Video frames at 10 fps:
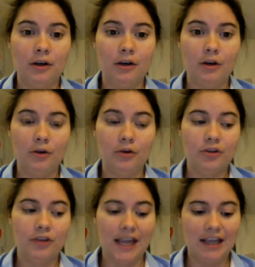go
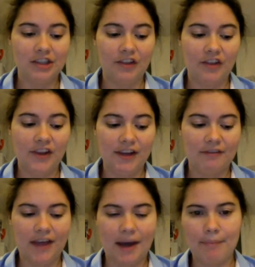to the agency
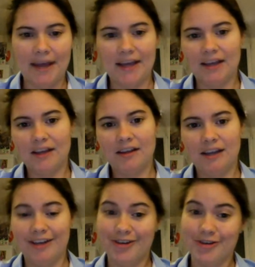of that bank
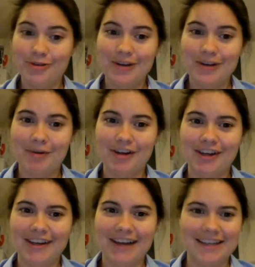in your new
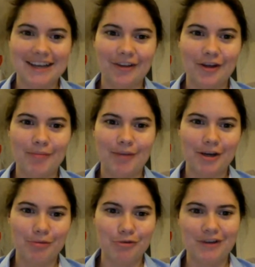neighborhood and tell them that
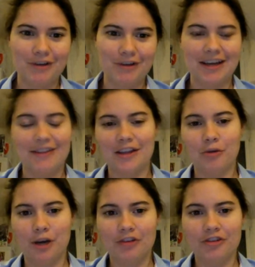you're moving and that you
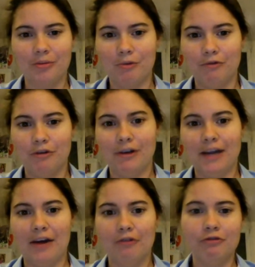want to move your
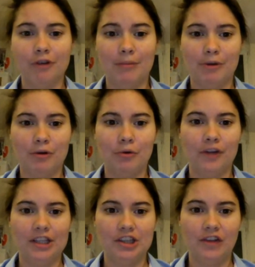account from your
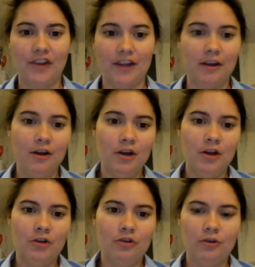old agency
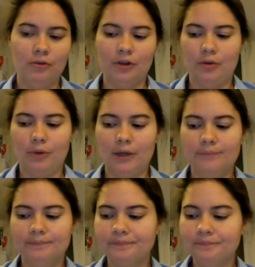to the new one.